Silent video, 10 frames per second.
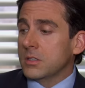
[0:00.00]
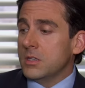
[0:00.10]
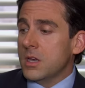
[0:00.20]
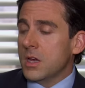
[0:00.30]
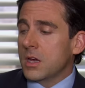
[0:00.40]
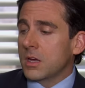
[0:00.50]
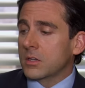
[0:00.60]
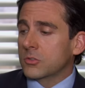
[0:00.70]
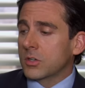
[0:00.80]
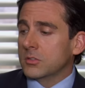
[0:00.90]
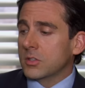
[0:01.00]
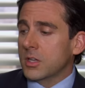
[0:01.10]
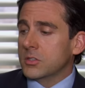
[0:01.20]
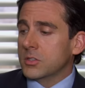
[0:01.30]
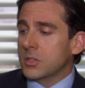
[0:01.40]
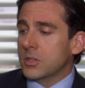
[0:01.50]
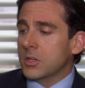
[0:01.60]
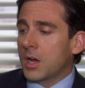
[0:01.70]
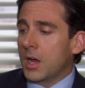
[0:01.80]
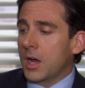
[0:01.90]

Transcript: Yeah, translation.